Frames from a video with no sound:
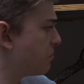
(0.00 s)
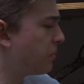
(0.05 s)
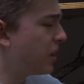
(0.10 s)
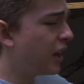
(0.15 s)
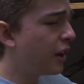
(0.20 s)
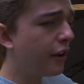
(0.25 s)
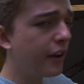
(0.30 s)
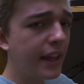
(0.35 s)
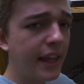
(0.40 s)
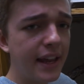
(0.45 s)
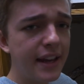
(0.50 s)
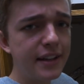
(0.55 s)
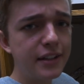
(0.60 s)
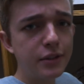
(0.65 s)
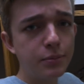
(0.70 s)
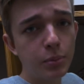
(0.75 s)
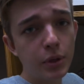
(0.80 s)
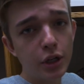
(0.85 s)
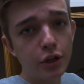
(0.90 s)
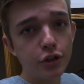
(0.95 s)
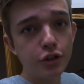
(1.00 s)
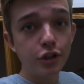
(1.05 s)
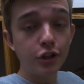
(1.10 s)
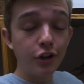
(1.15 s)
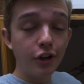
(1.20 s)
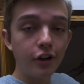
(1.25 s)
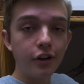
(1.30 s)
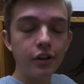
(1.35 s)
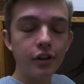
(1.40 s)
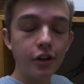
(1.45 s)
pillowcase, because
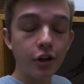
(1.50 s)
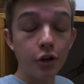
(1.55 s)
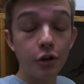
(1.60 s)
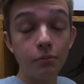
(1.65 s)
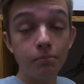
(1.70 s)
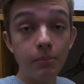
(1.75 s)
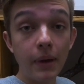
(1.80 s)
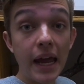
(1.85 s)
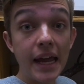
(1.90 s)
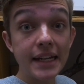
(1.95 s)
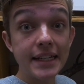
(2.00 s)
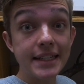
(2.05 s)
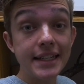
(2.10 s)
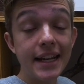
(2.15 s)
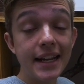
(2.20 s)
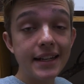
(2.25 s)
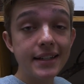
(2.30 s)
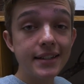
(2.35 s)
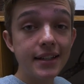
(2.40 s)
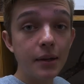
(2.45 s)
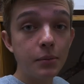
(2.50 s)
you know you got to bag snakes